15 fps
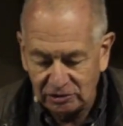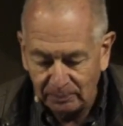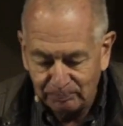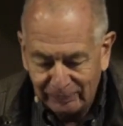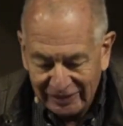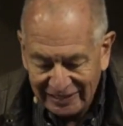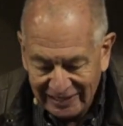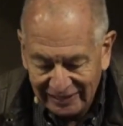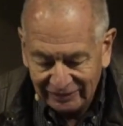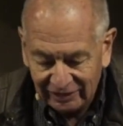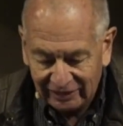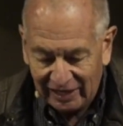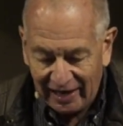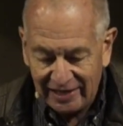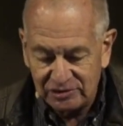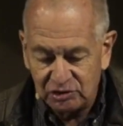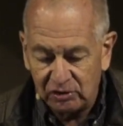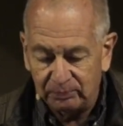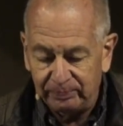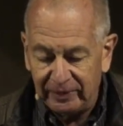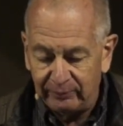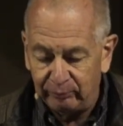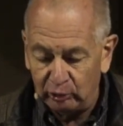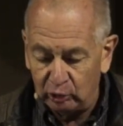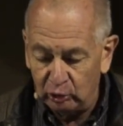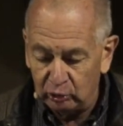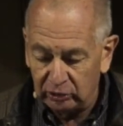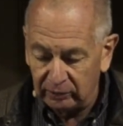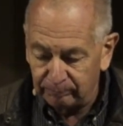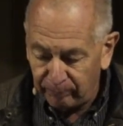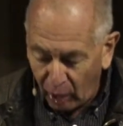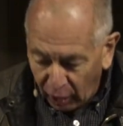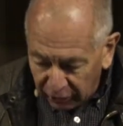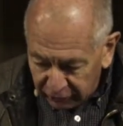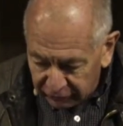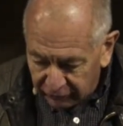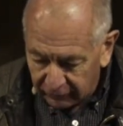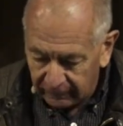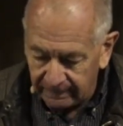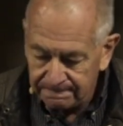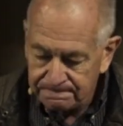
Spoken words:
being the kinds of people who can partner